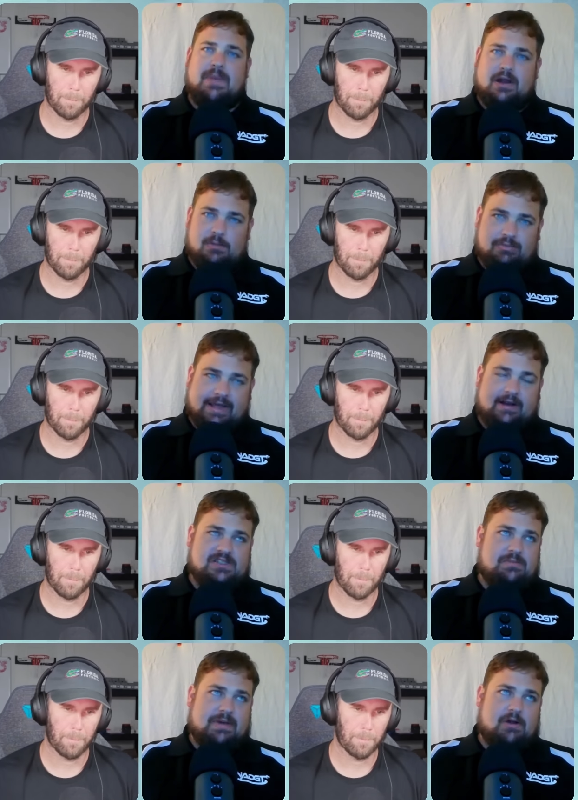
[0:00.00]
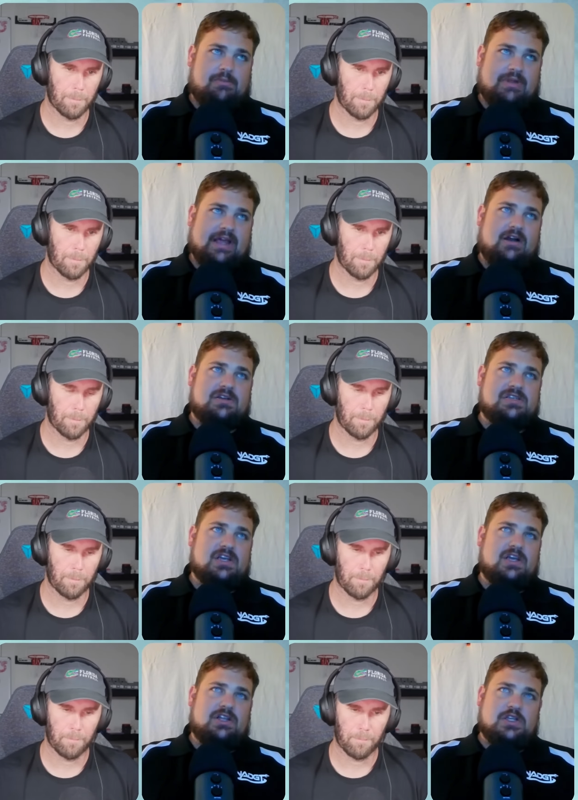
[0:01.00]
Speaker 1: and better players and better players,
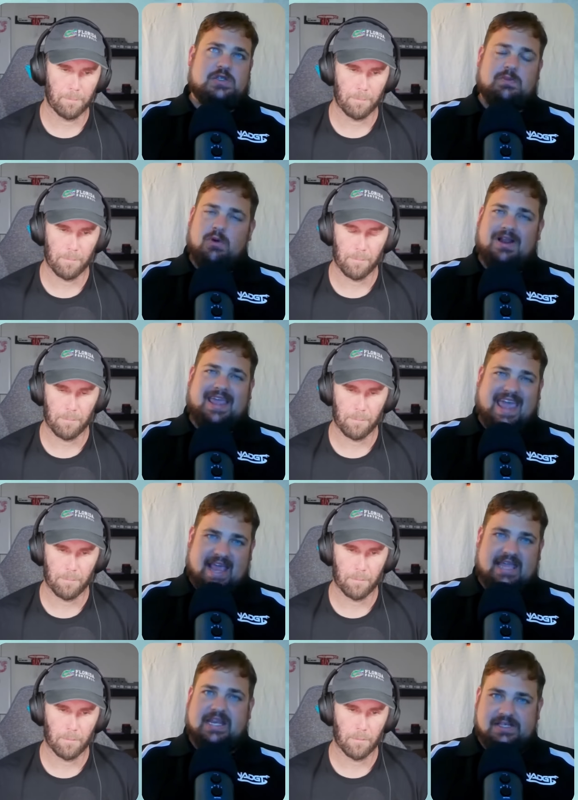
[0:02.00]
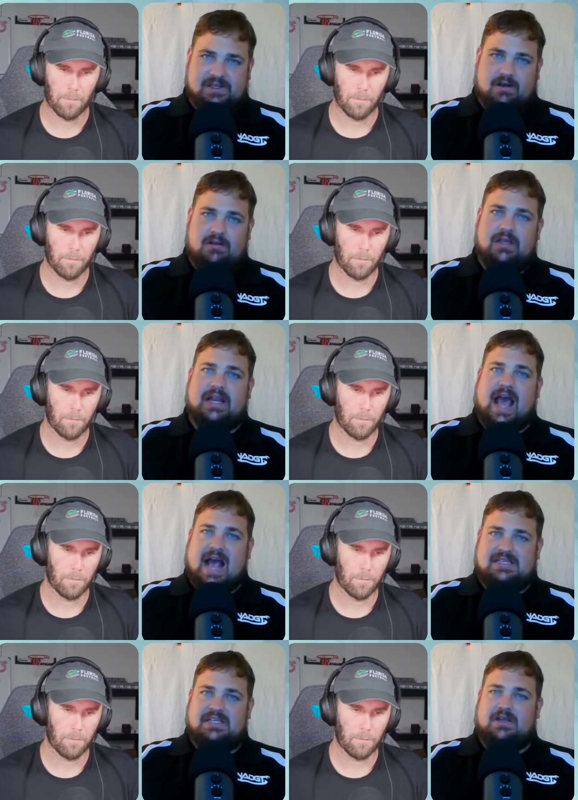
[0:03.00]
the sport can't get easier. It
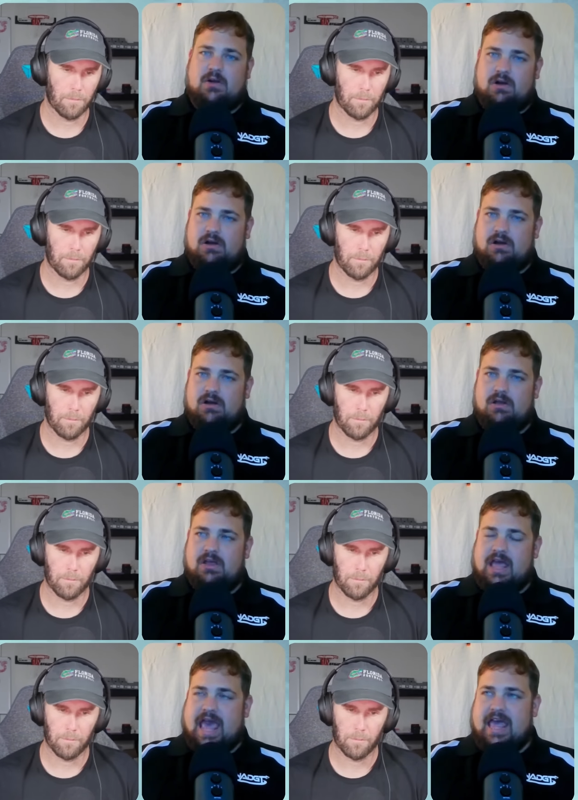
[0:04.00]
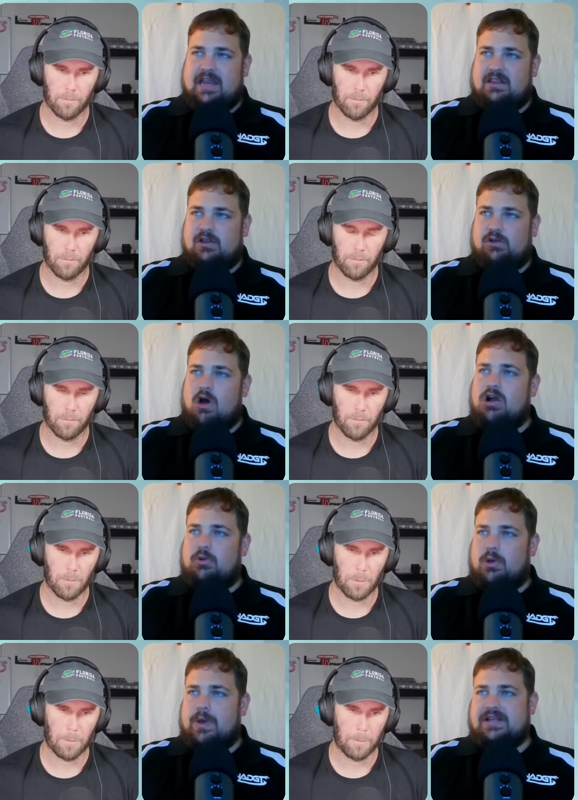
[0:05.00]
has to get harder. And the
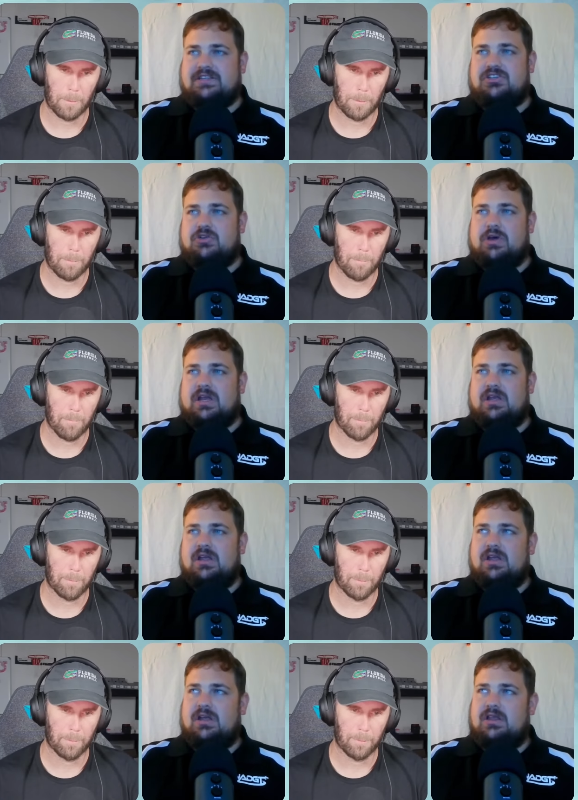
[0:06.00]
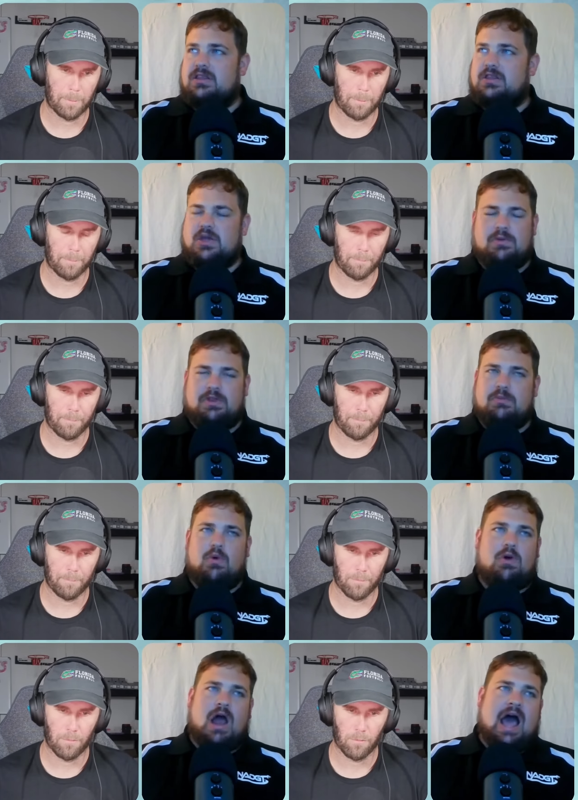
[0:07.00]
longer we wait to do it, the, the
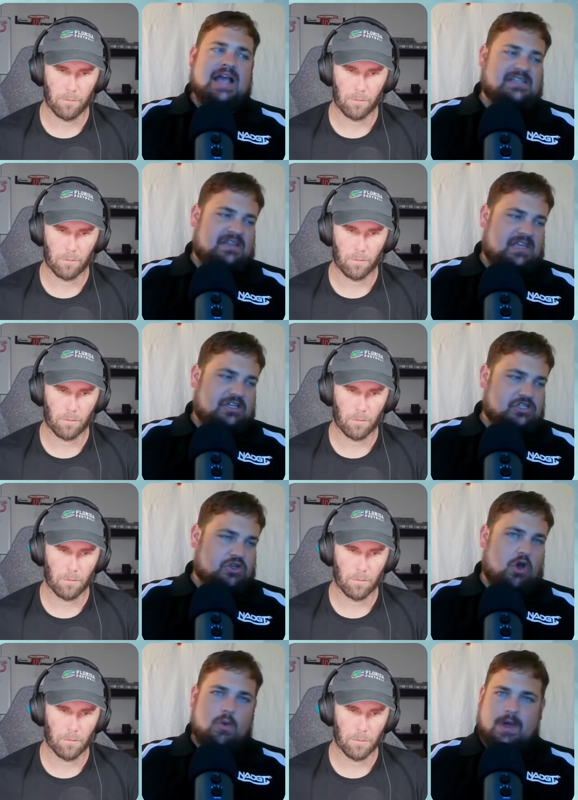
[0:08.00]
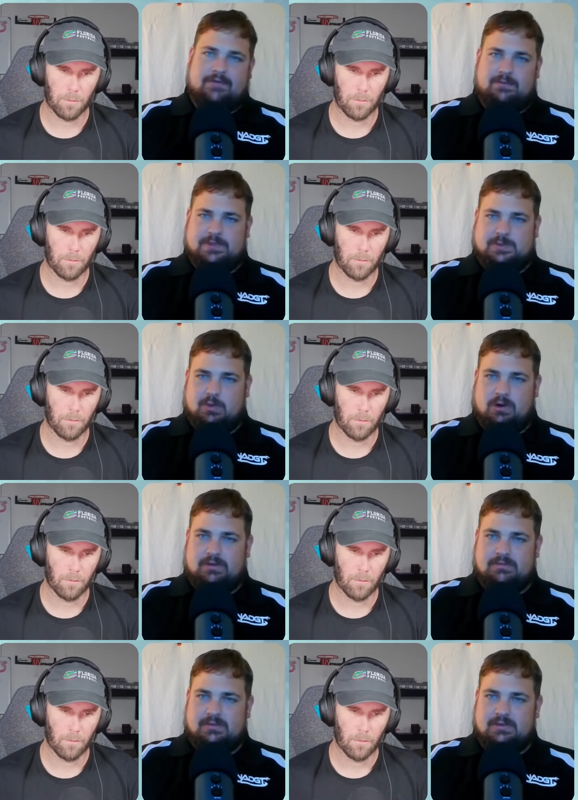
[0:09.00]
more eyes I think just go away from the
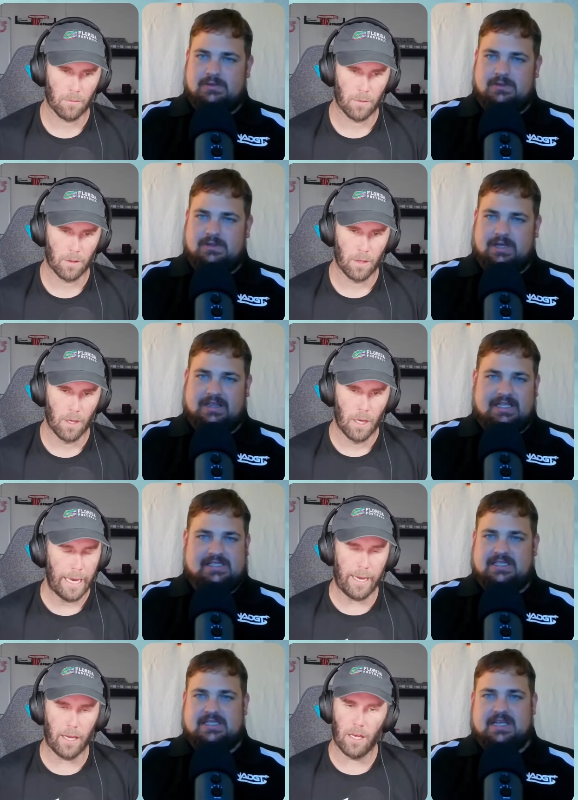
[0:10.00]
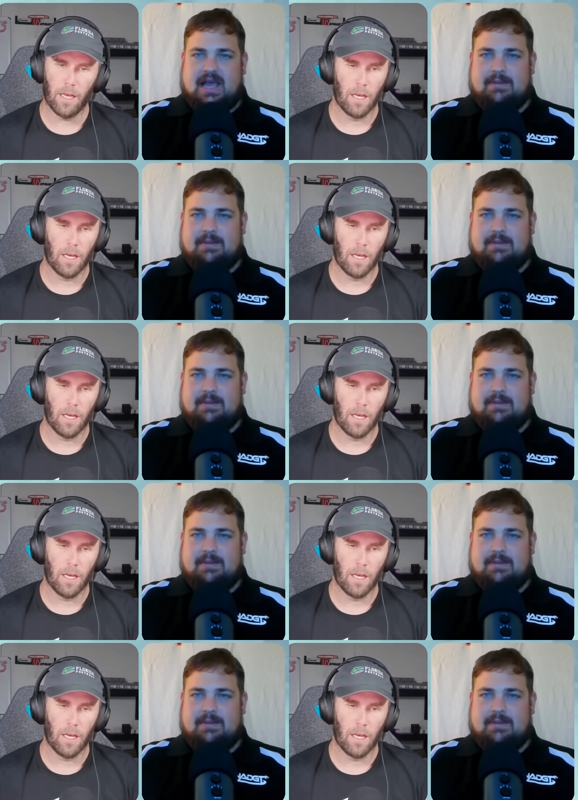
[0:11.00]
sport. Like this is the